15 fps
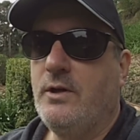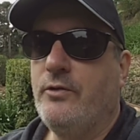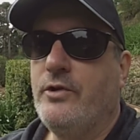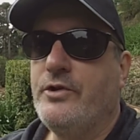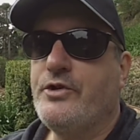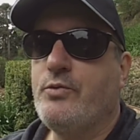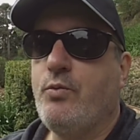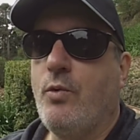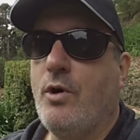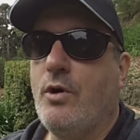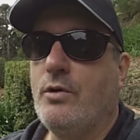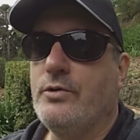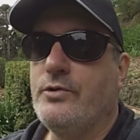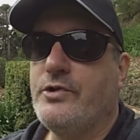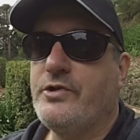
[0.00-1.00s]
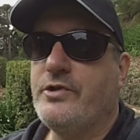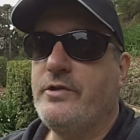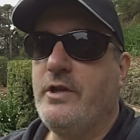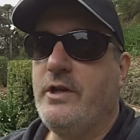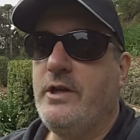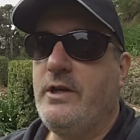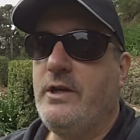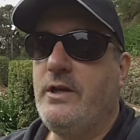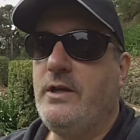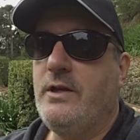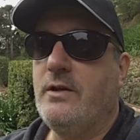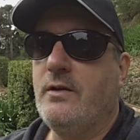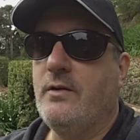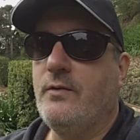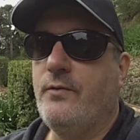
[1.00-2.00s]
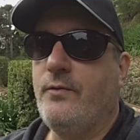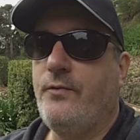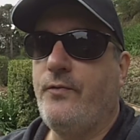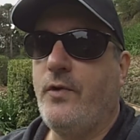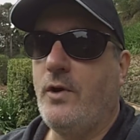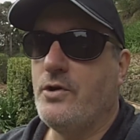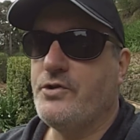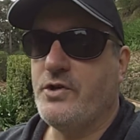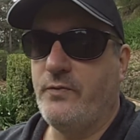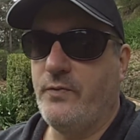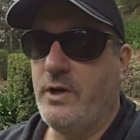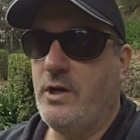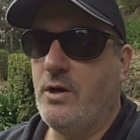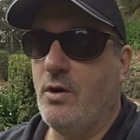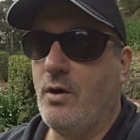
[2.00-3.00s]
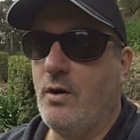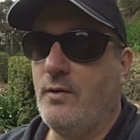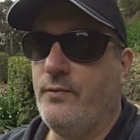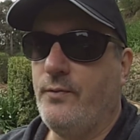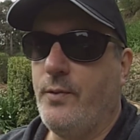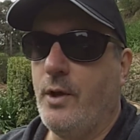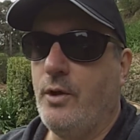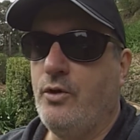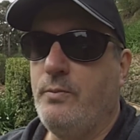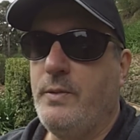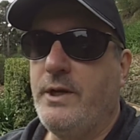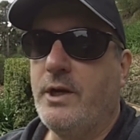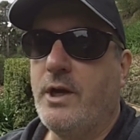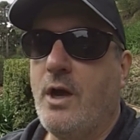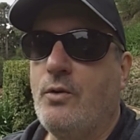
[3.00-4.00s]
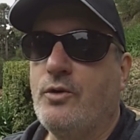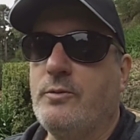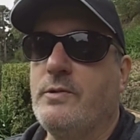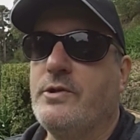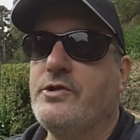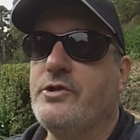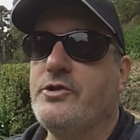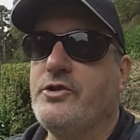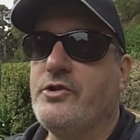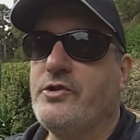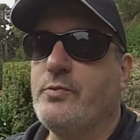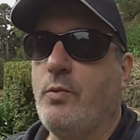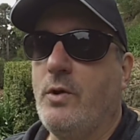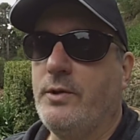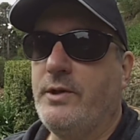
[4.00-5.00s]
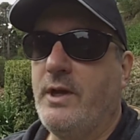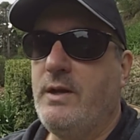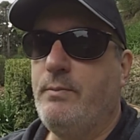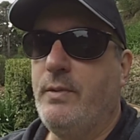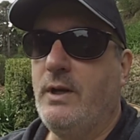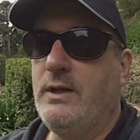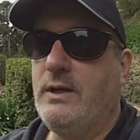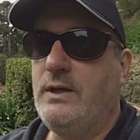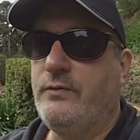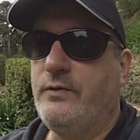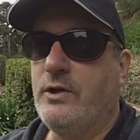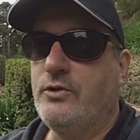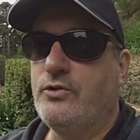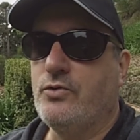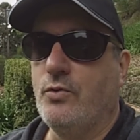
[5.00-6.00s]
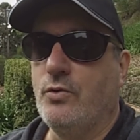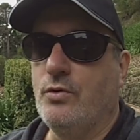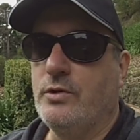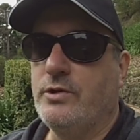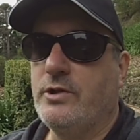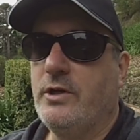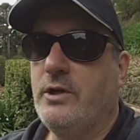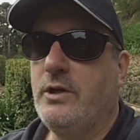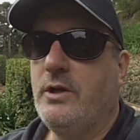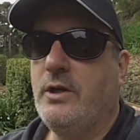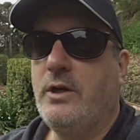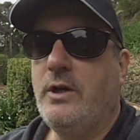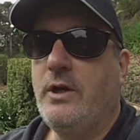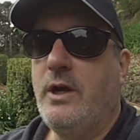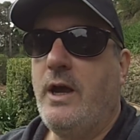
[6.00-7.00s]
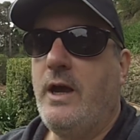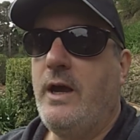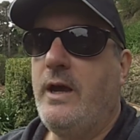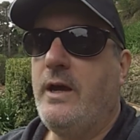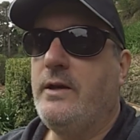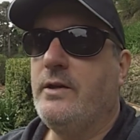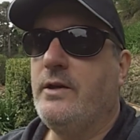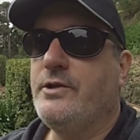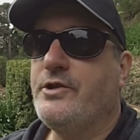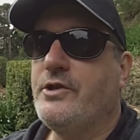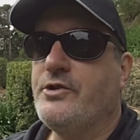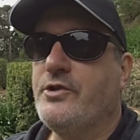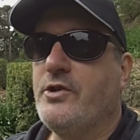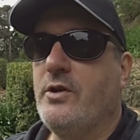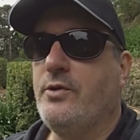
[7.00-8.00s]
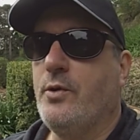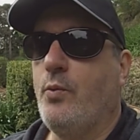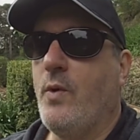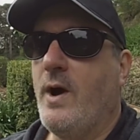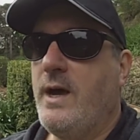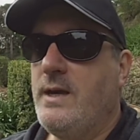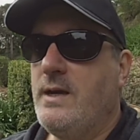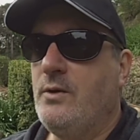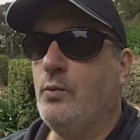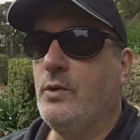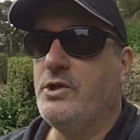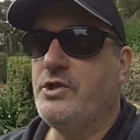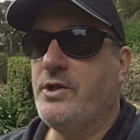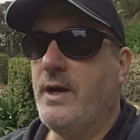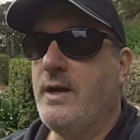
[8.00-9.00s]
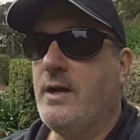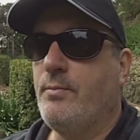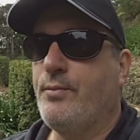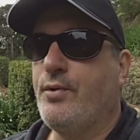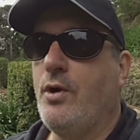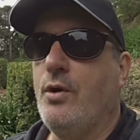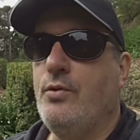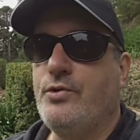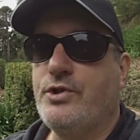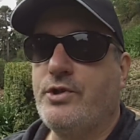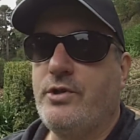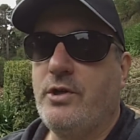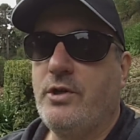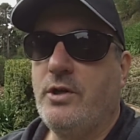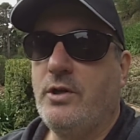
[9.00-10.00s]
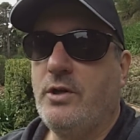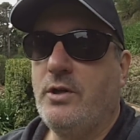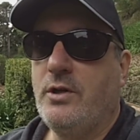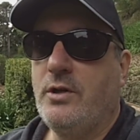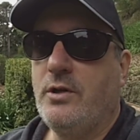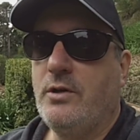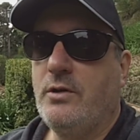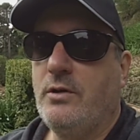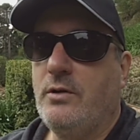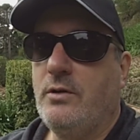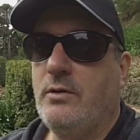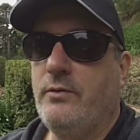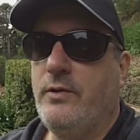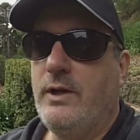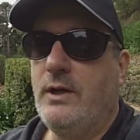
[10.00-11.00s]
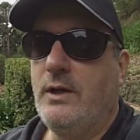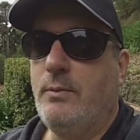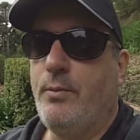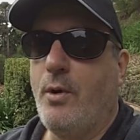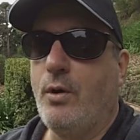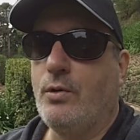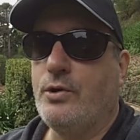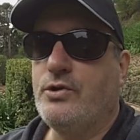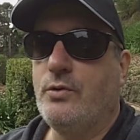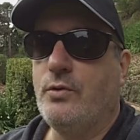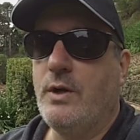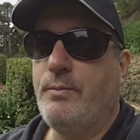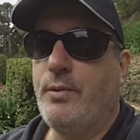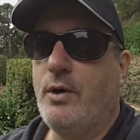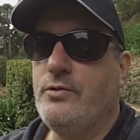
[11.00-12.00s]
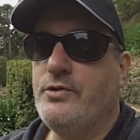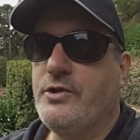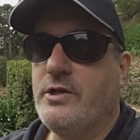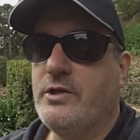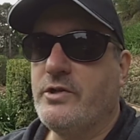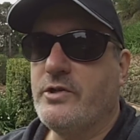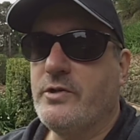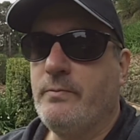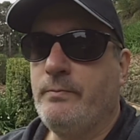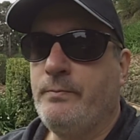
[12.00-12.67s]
This was the philosophy of the Hermetic alchemists. This is what they believed and taught, and this is the way in which they approached their laboratory process.